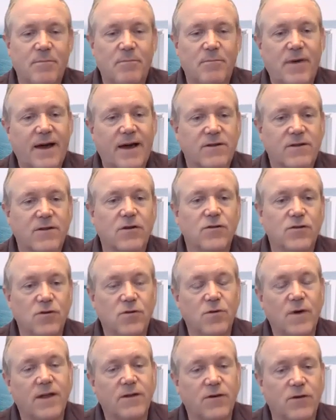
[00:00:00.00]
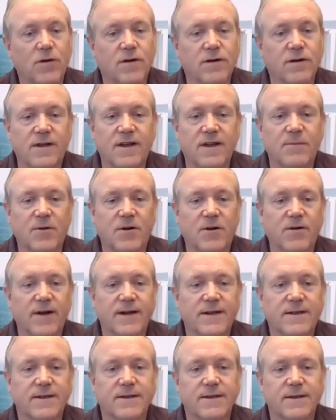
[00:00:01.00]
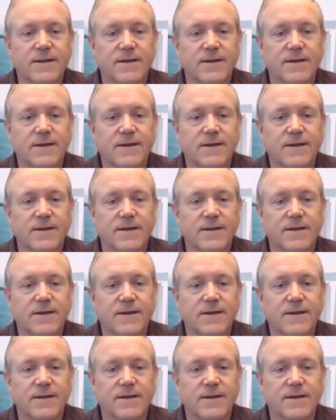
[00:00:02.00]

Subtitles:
impact on you and your team, correct?